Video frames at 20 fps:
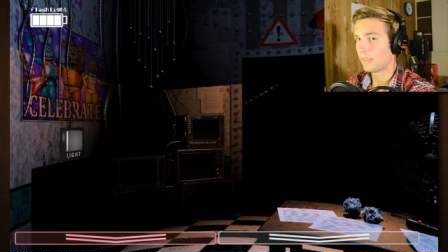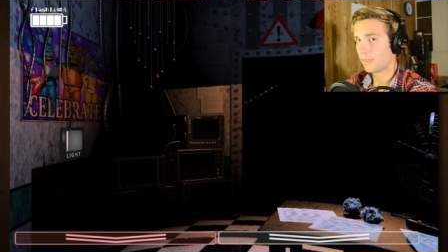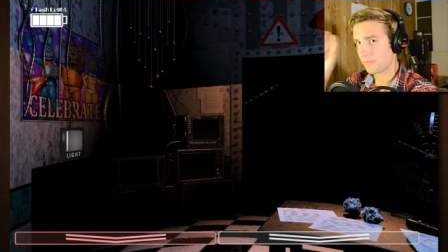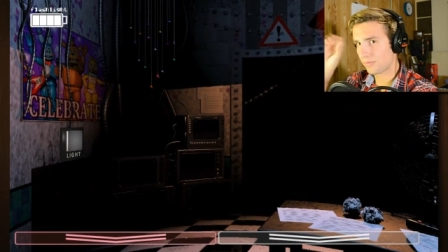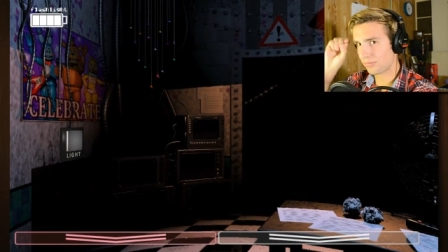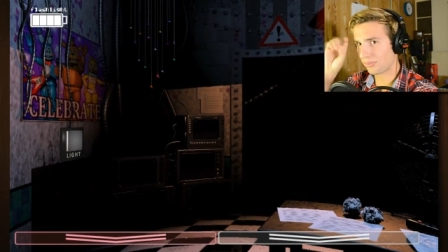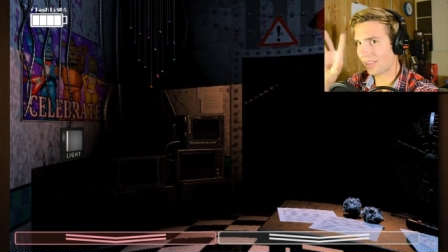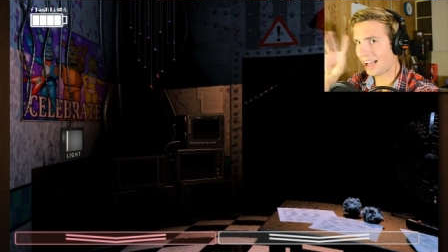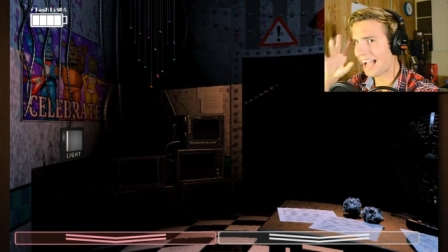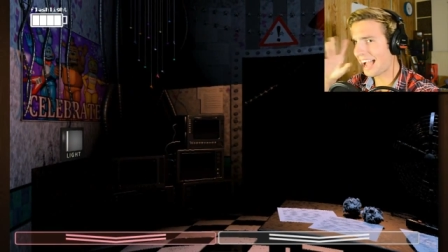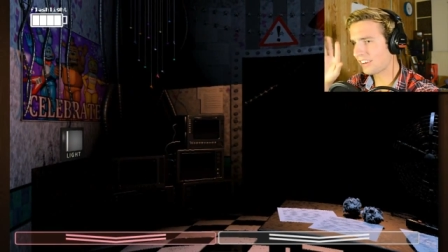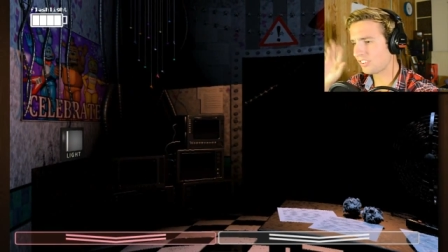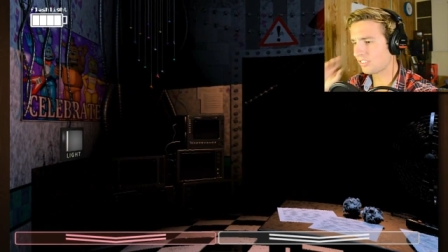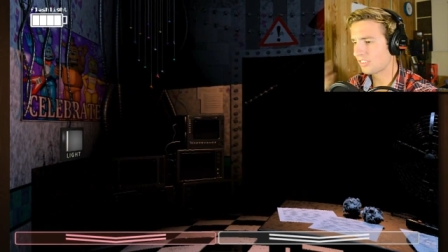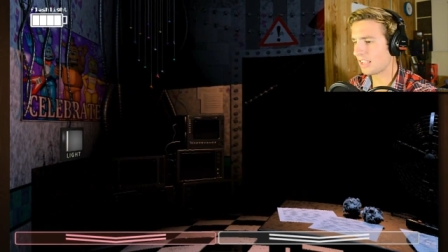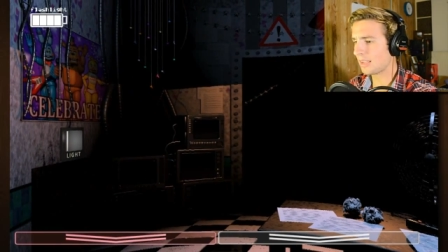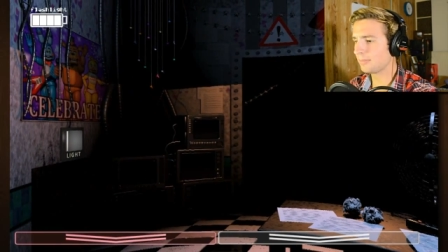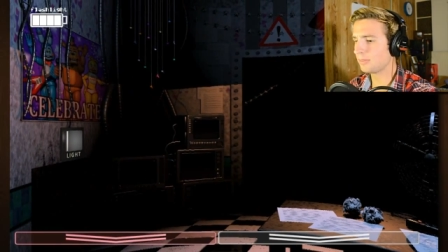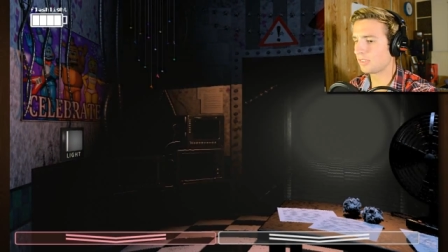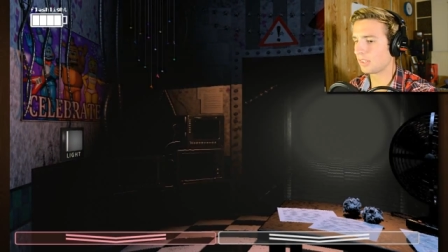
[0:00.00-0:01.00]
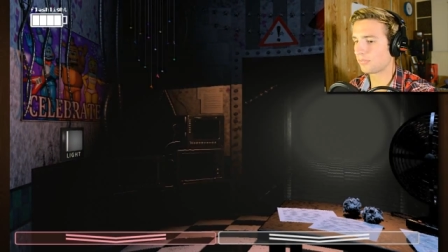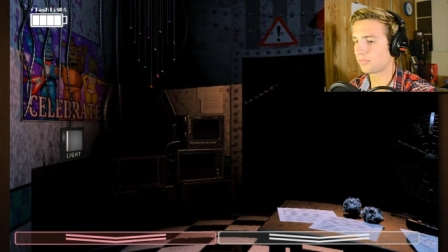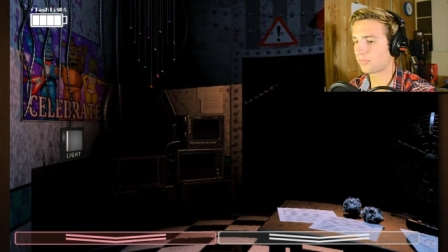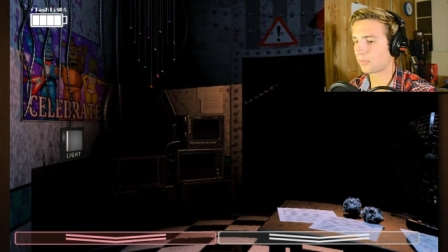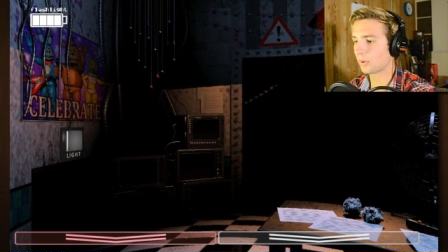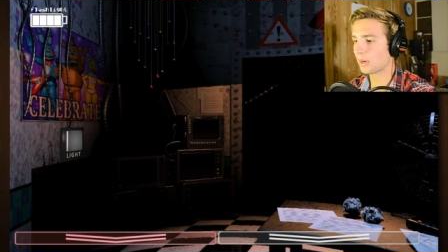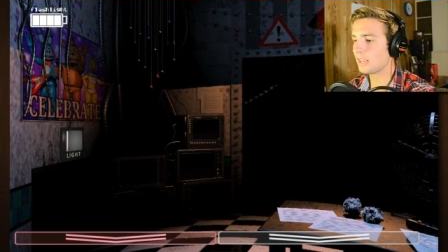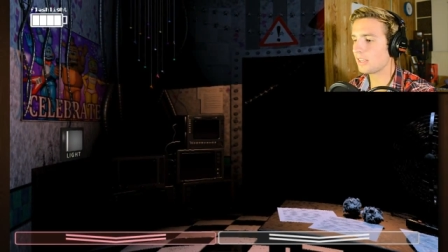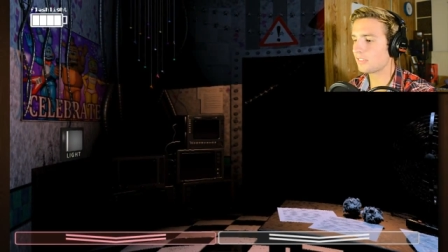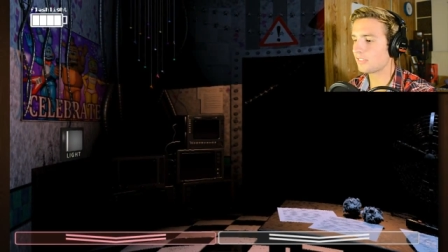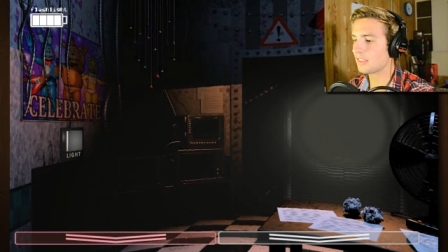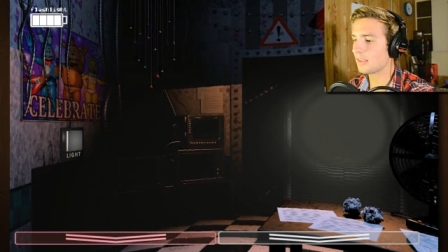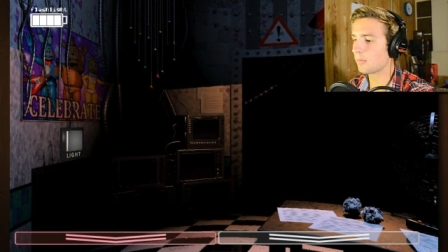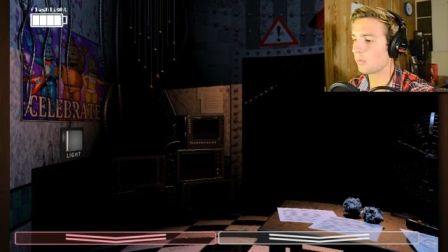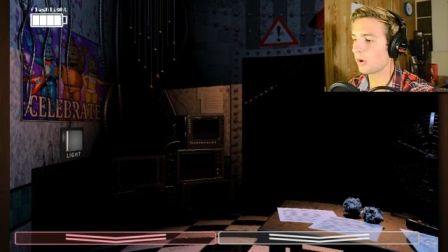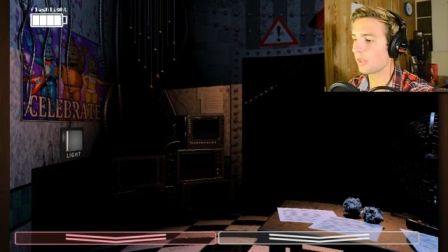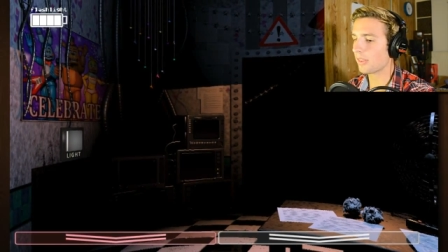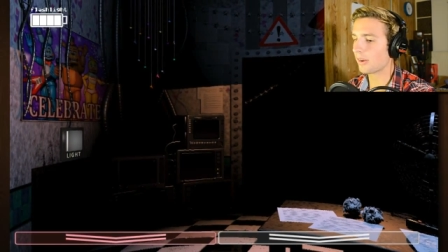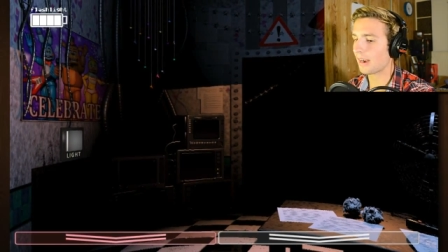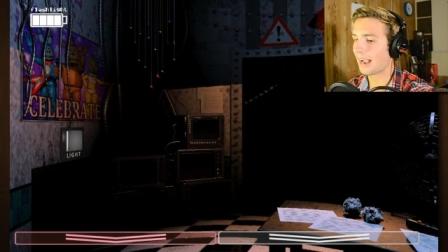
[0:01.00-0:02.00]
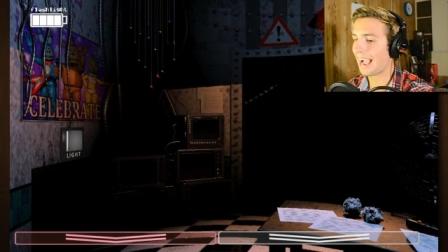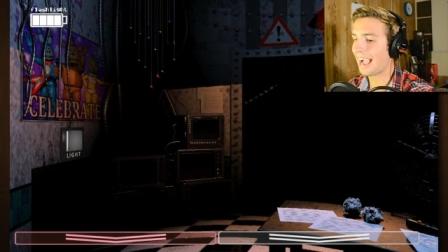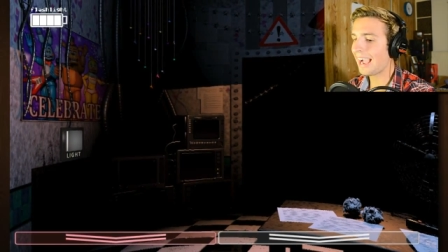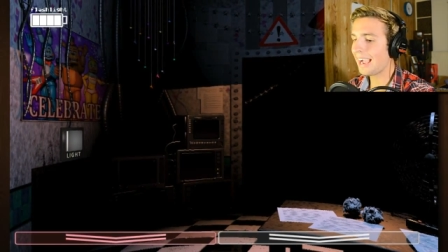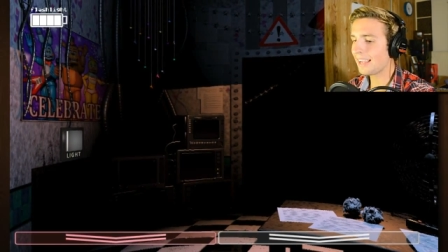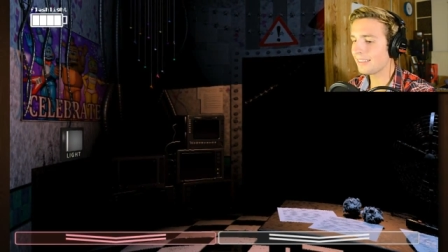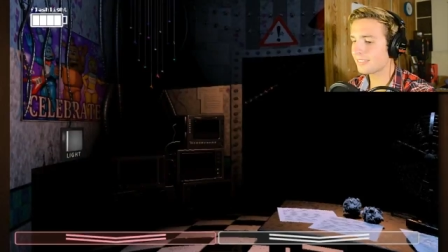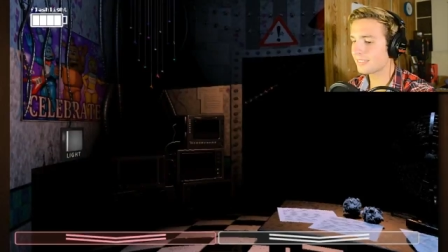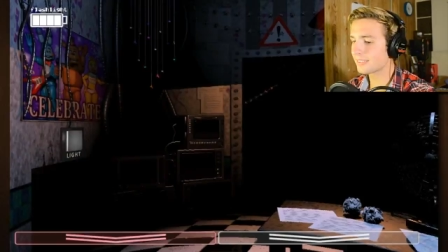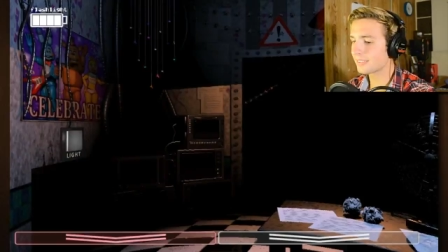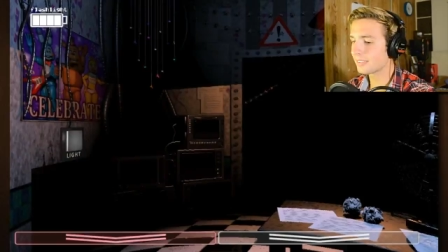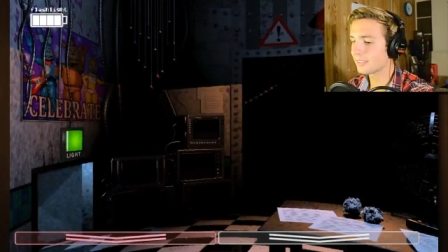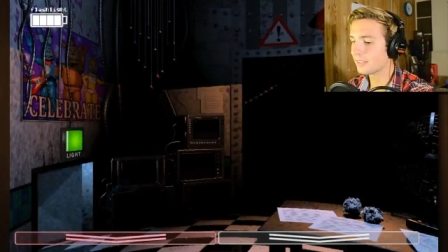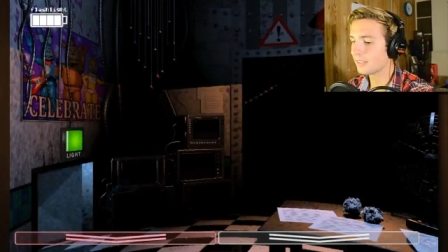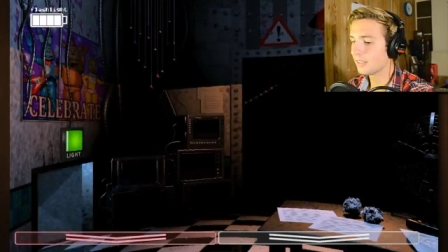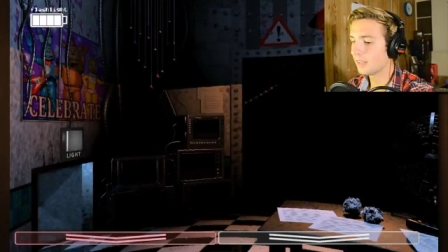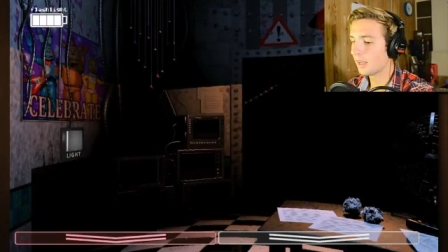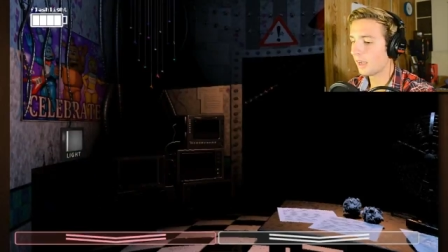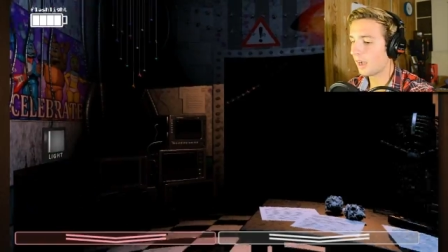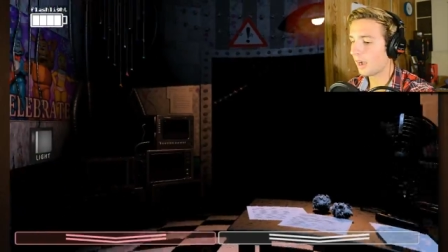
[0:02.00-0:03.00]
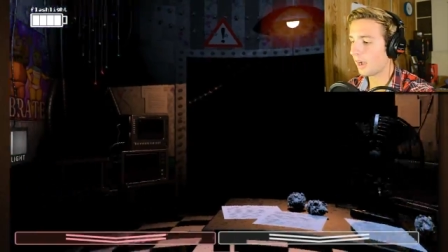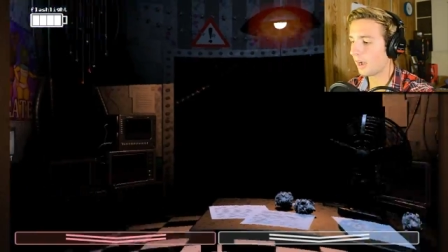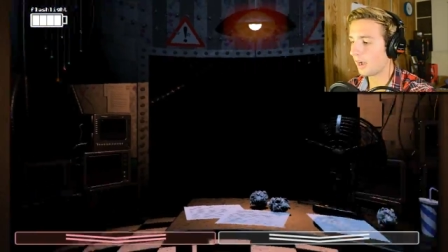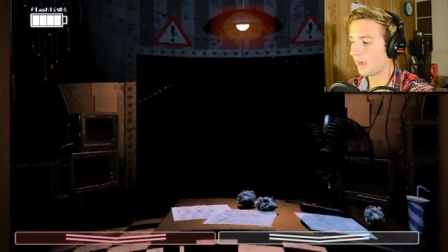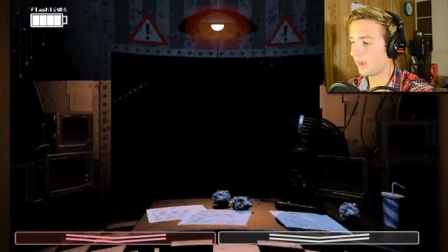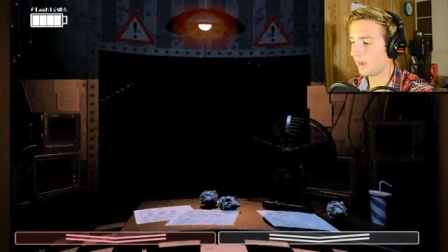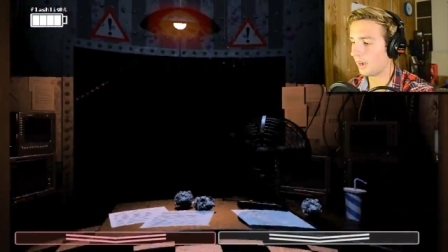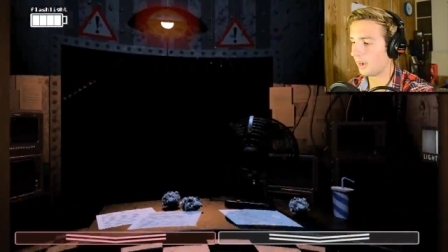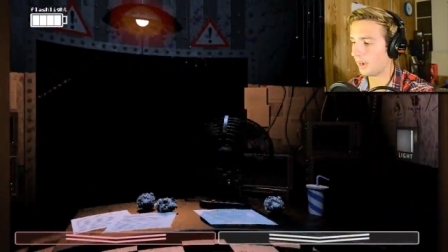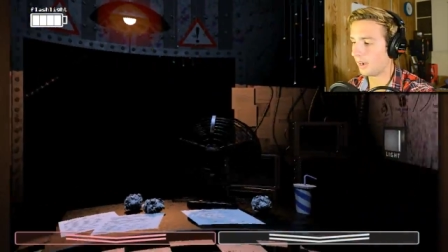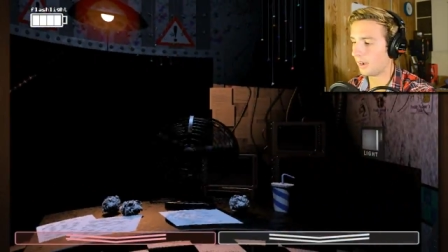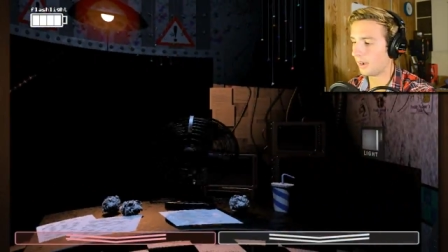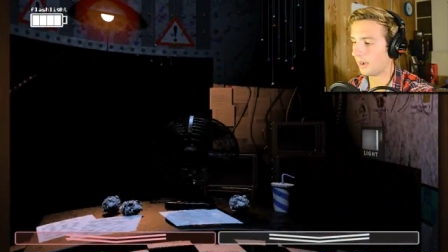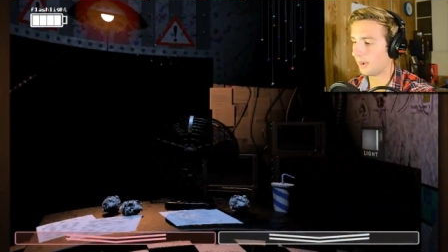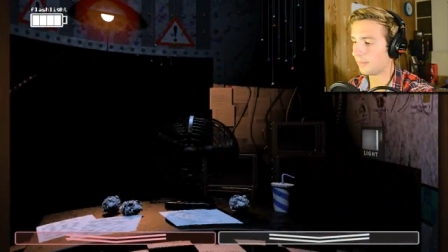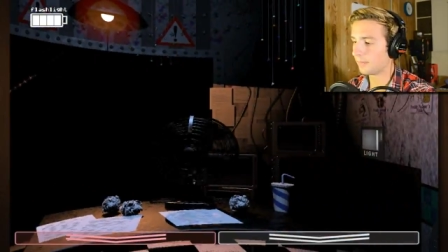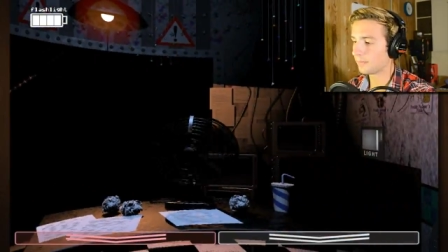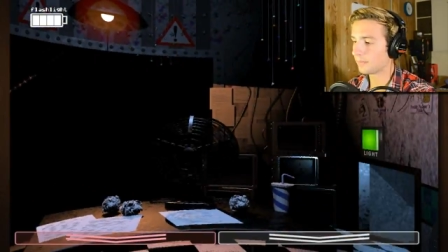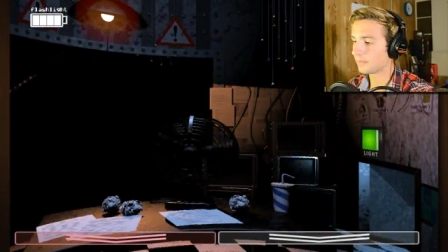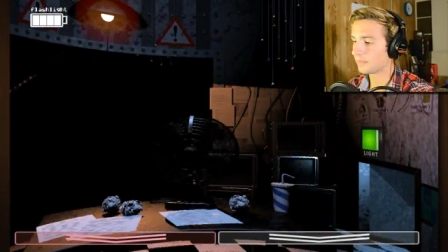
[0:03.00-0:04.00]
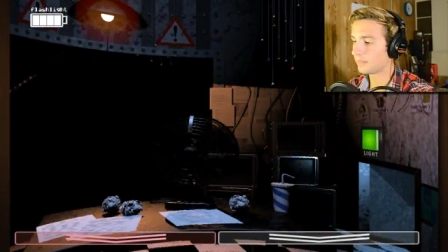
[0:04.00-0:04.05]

Flash them to freeze them where they're at. Um,